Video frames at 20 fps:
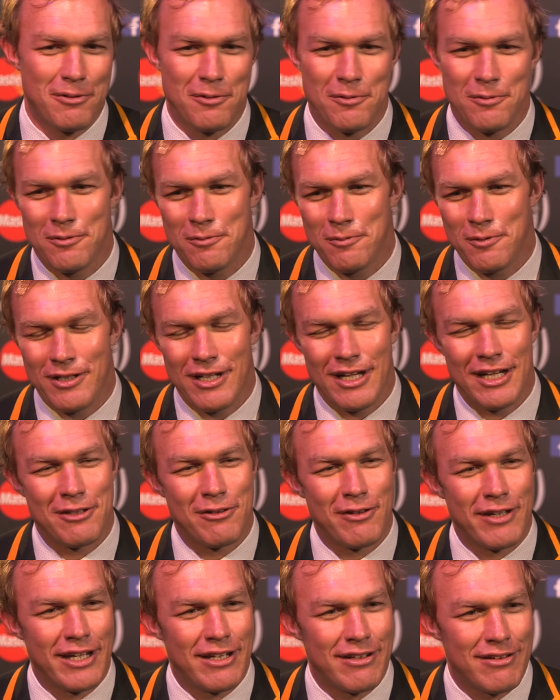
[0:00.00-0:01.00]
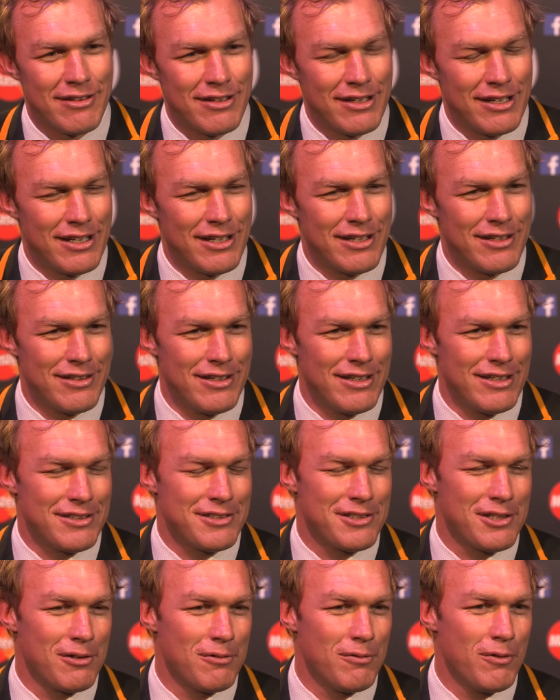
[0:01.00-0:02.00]
We would, we'd like to get uh, a
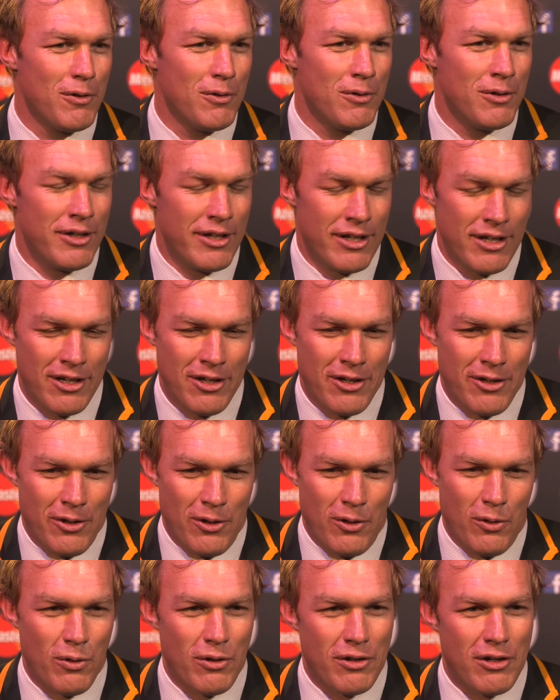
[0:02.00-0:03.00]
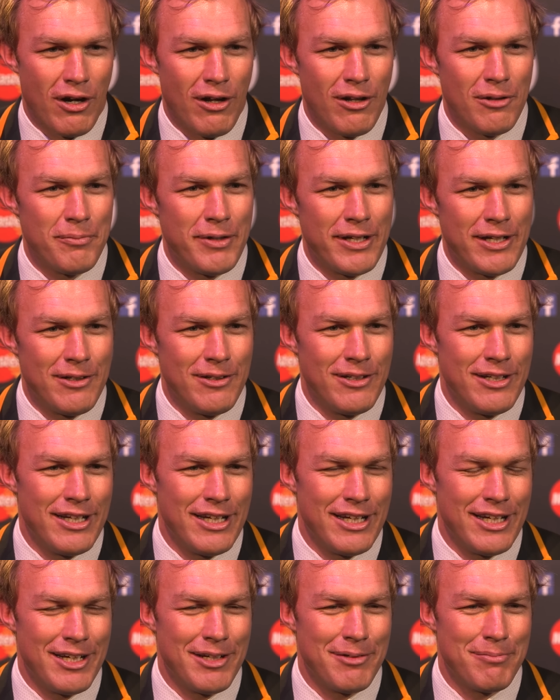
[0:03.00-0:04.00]
silver or gold medal,
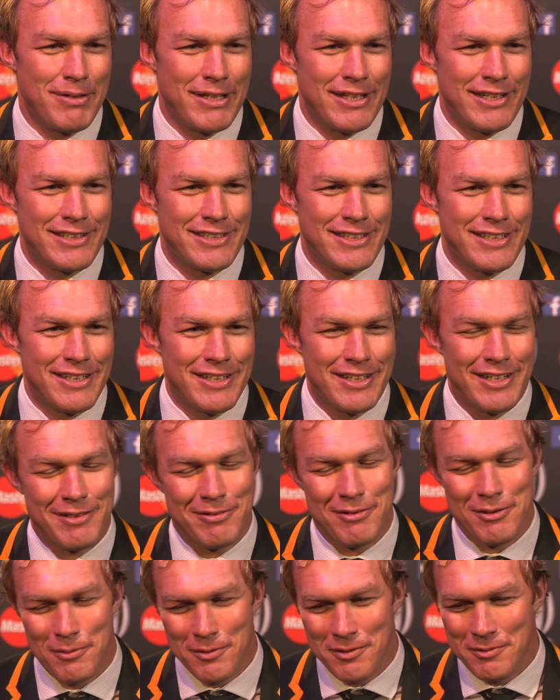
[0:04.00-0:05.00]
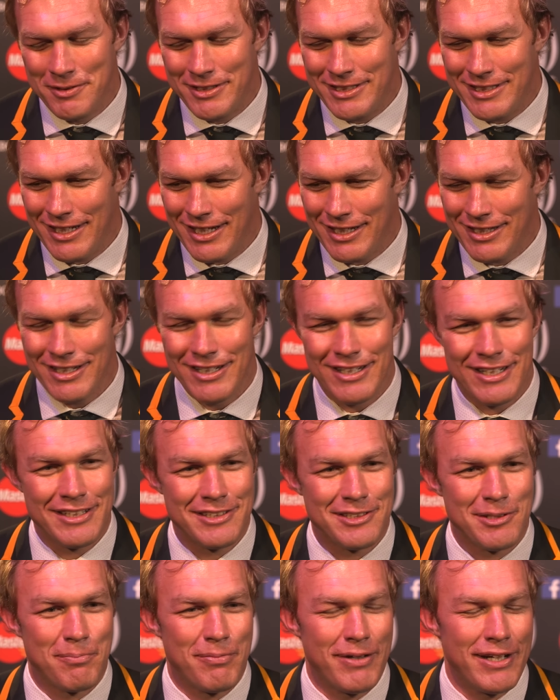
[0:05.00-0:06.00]
uh, but this year, after where we started
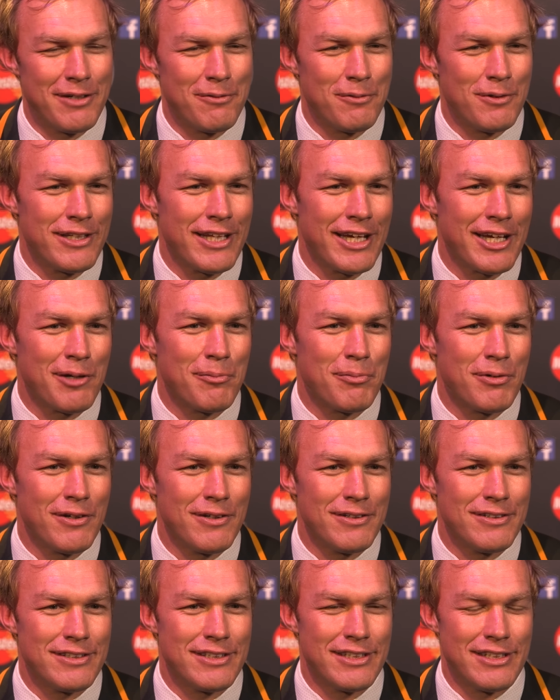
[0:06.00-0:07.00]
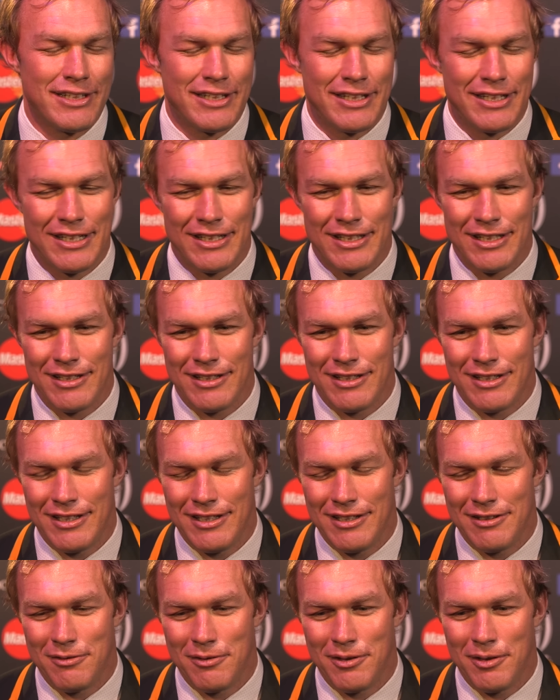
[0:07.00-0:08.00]
against Japan, we'll take a bronze, and uh, I think yeah,
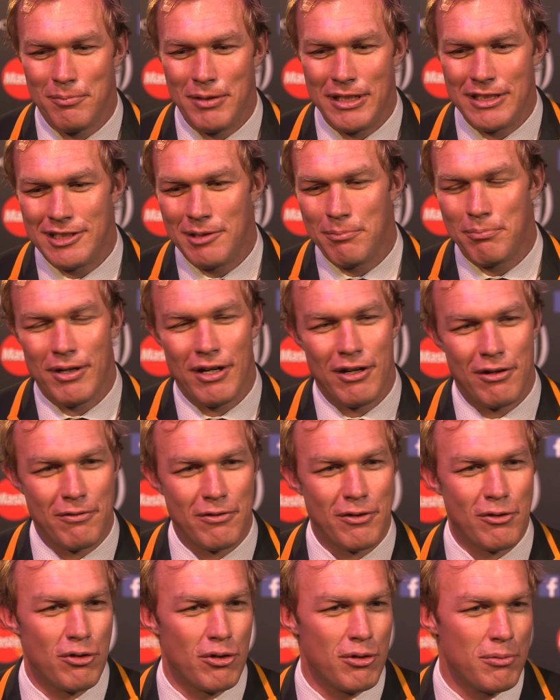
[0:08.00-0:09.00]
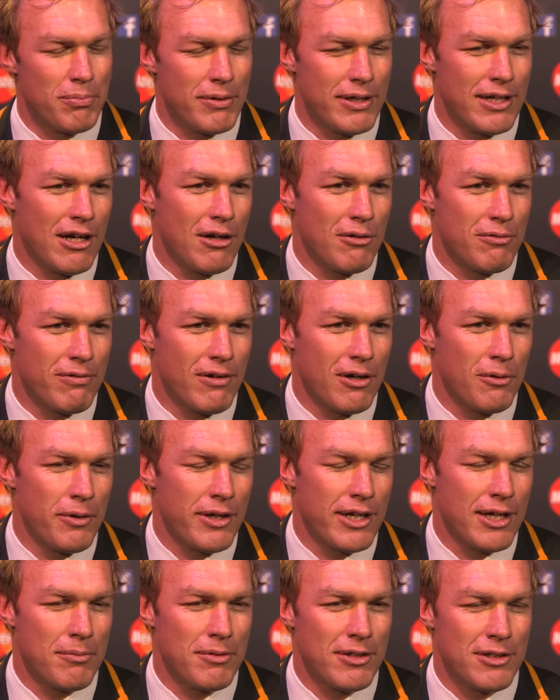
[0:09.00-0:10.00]
we're immensely proud of the group and how far we
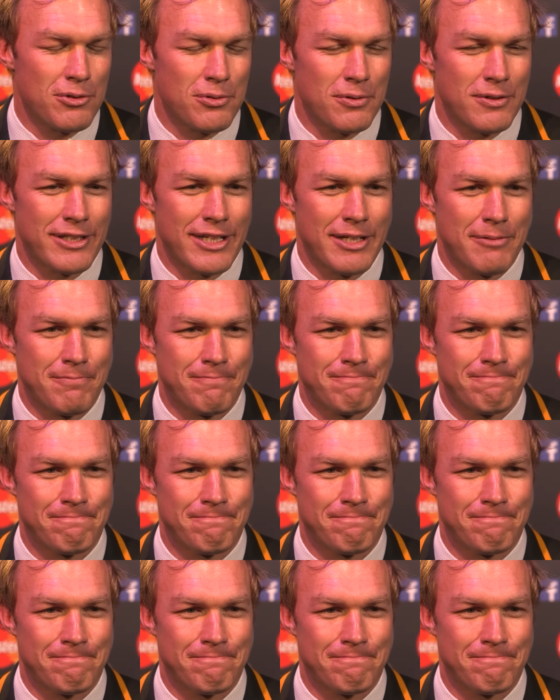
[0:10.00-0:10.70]
come in this World Cup.